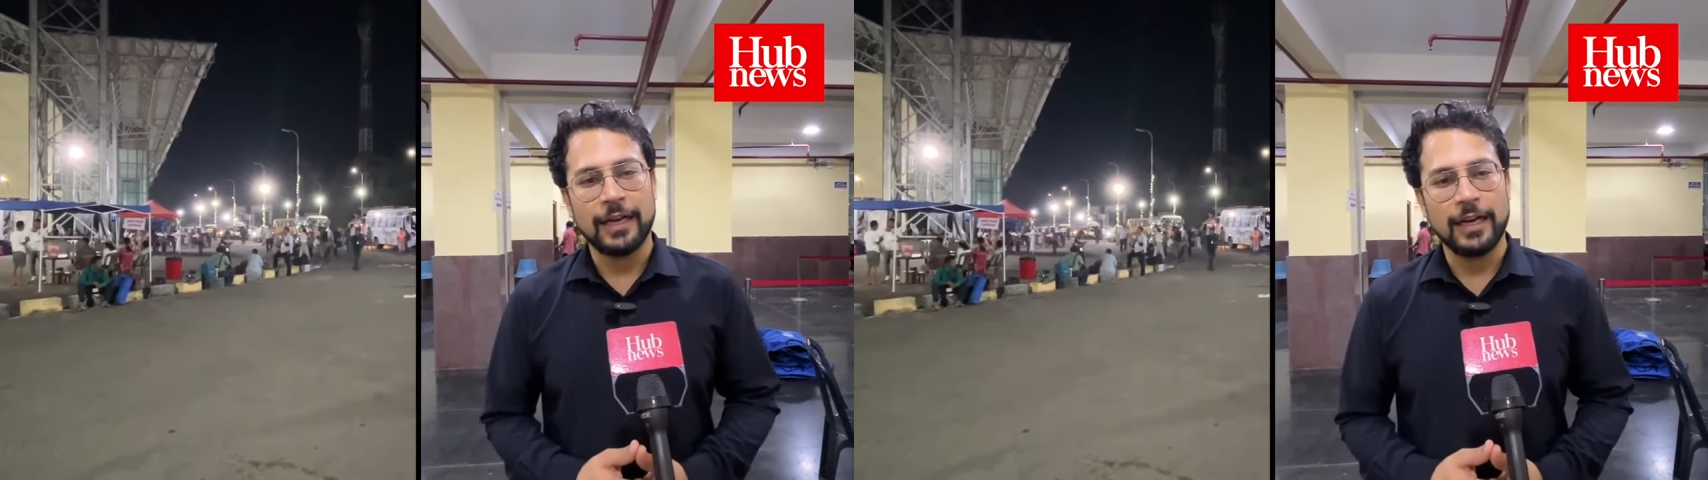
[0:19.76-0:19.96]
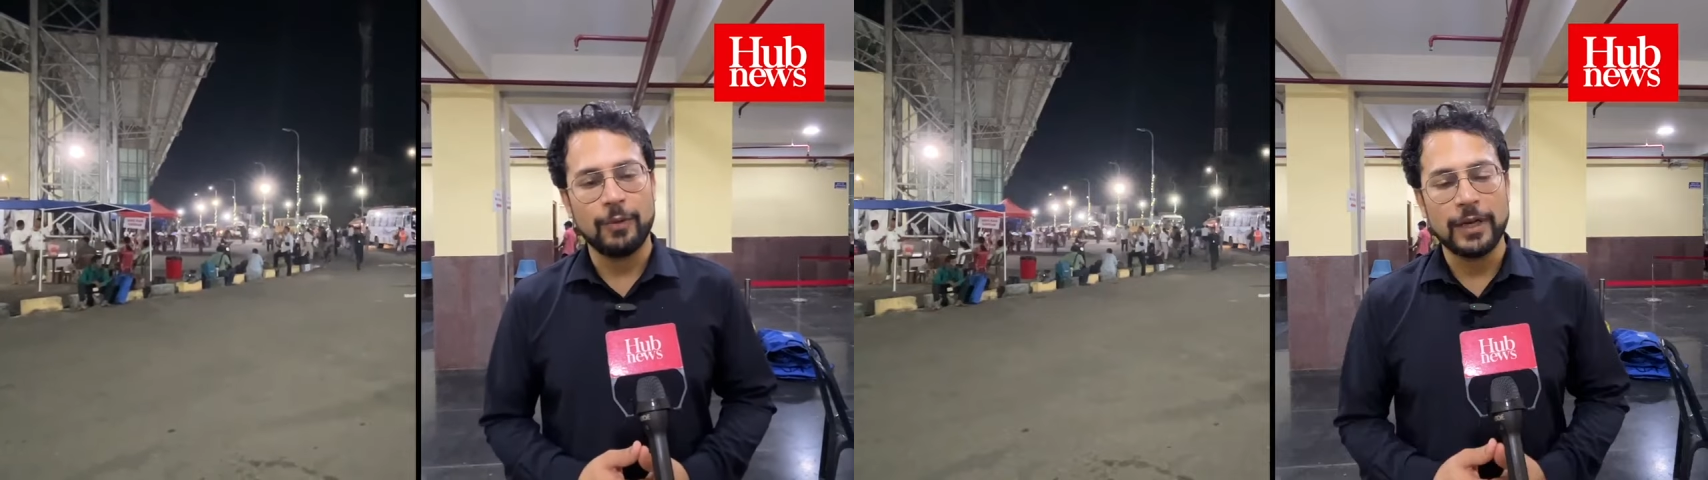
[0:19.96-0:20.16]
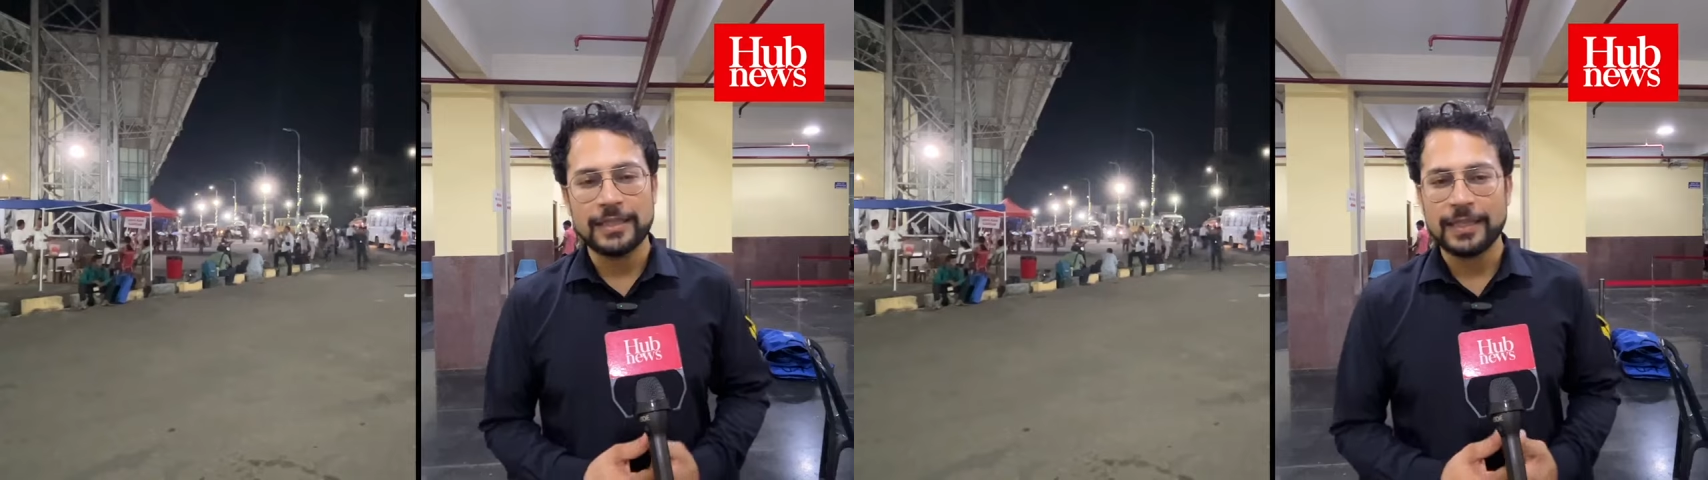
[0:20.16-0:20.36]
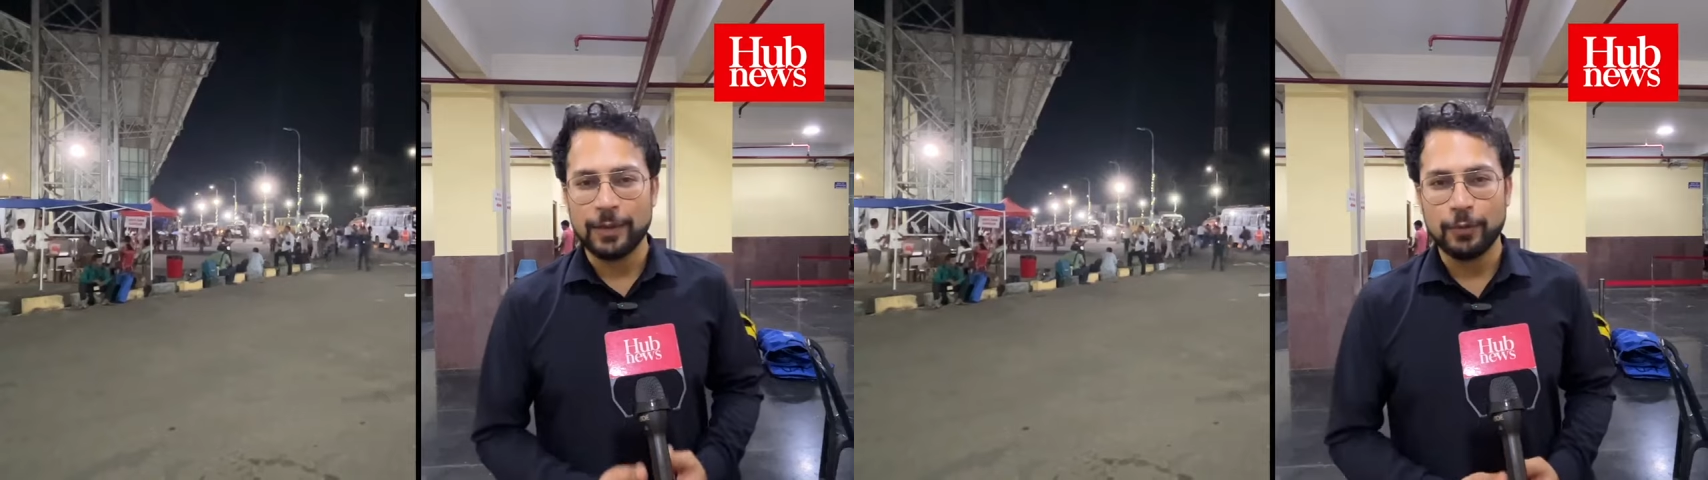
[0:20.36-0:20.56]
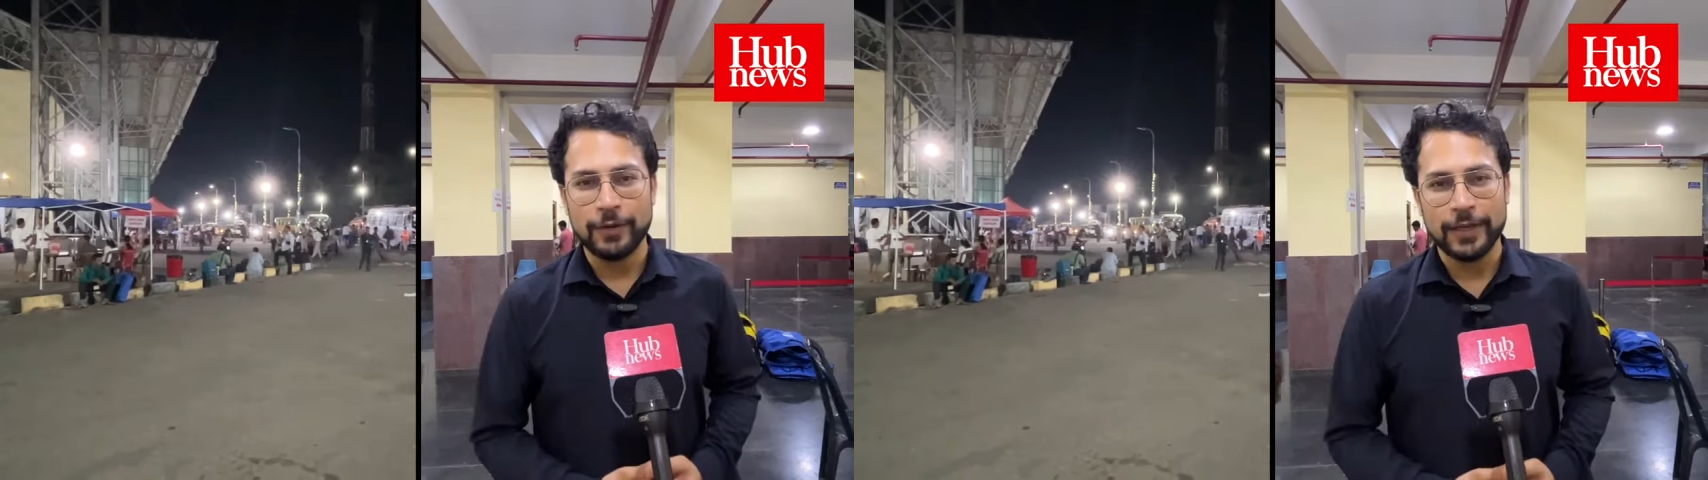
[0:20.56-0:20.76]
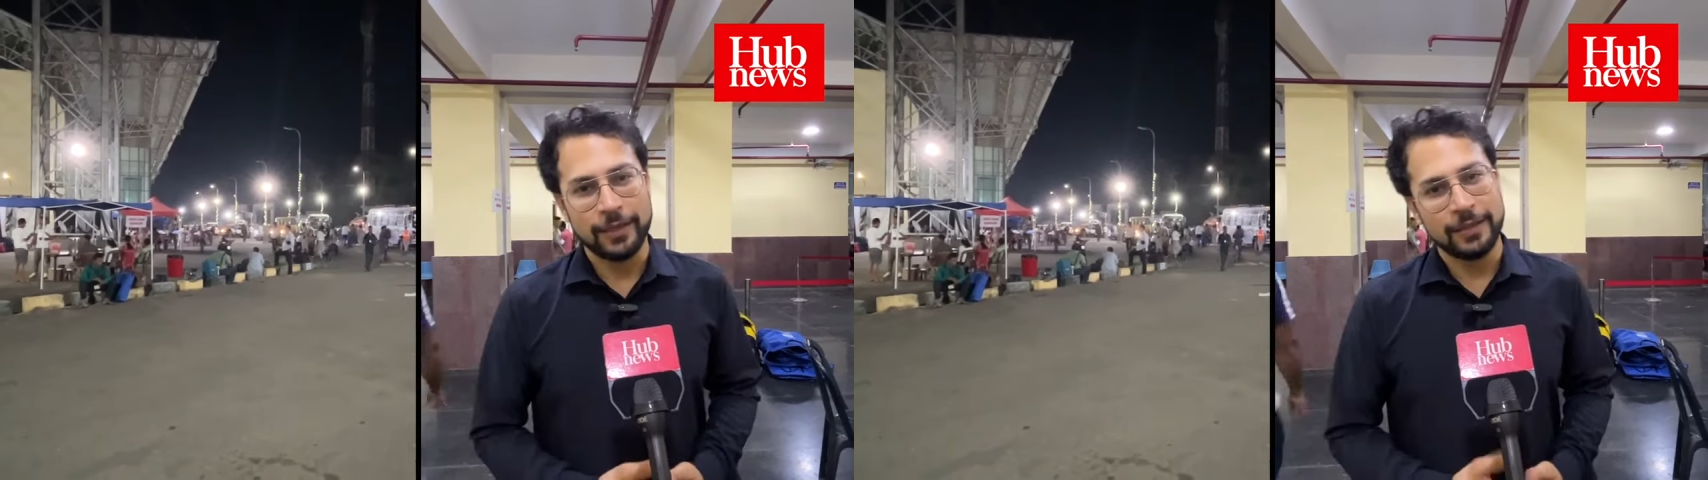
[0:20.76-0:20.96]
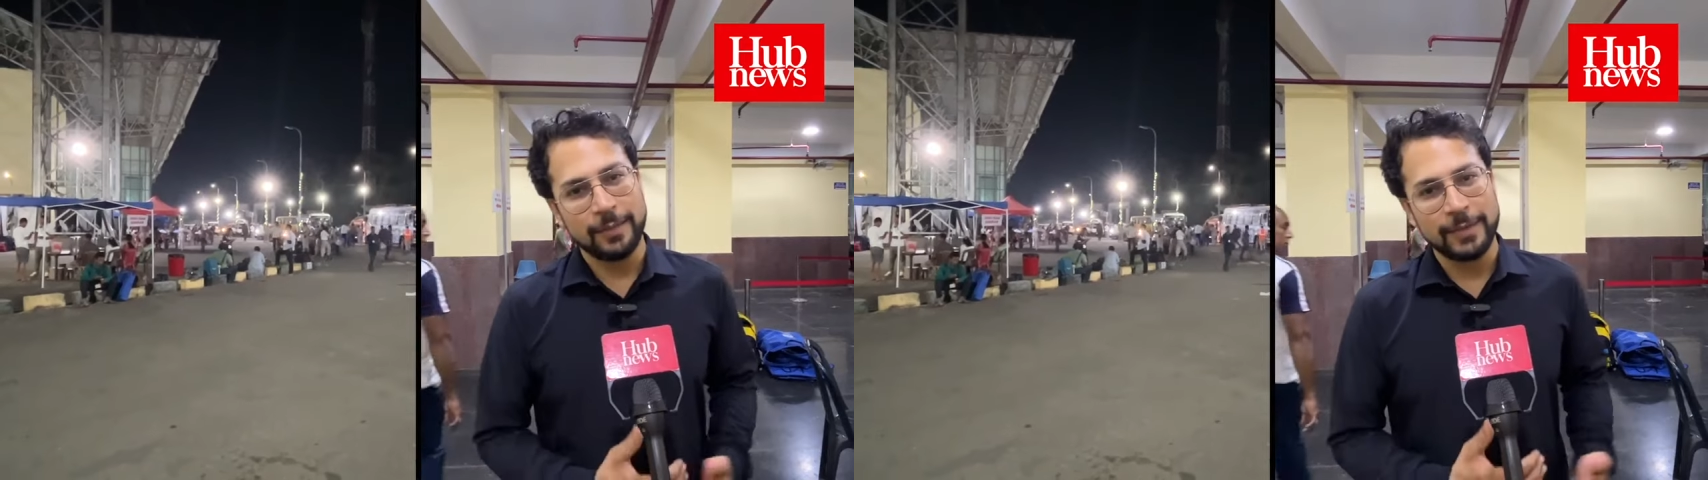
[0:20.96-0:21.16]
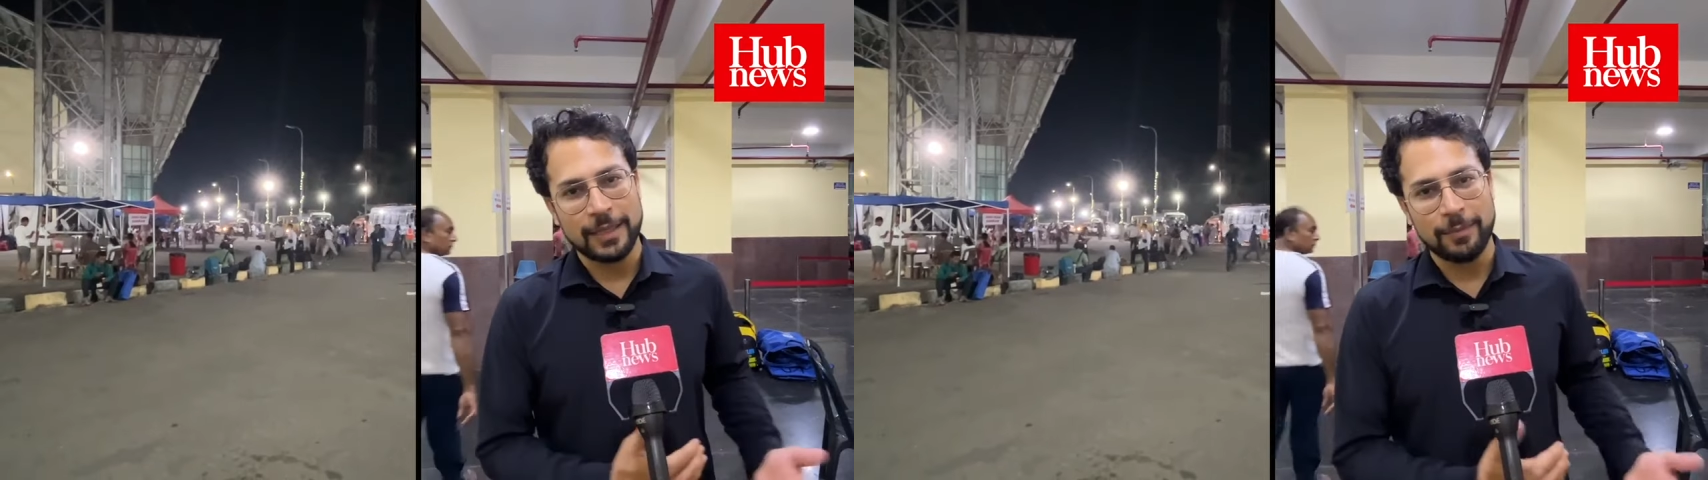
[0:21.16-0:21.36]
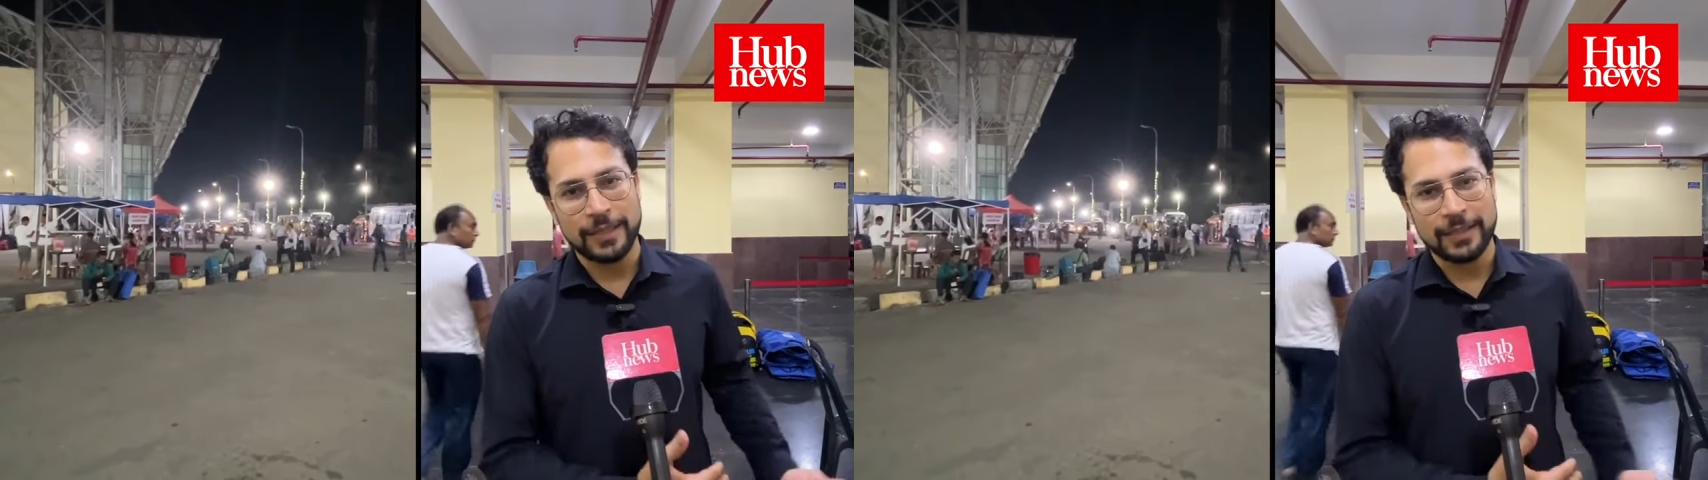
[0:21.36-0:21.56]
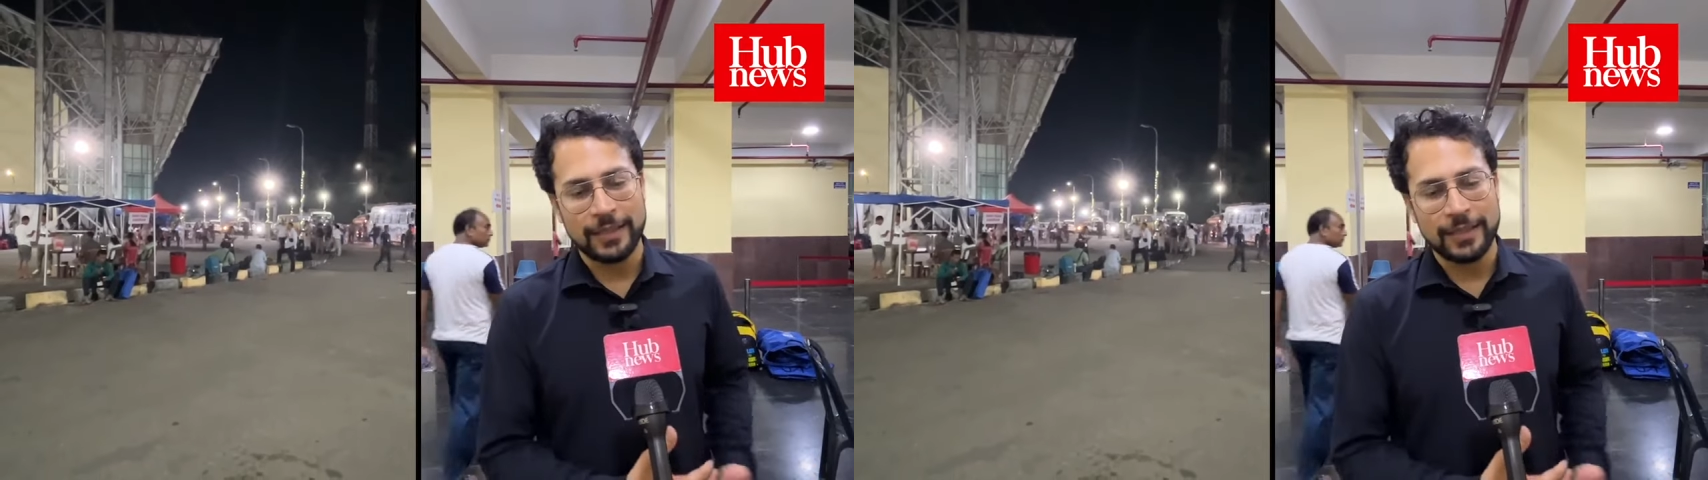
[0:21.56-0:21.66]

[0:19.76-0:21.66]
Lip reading: Once they come over here, they'll be submitting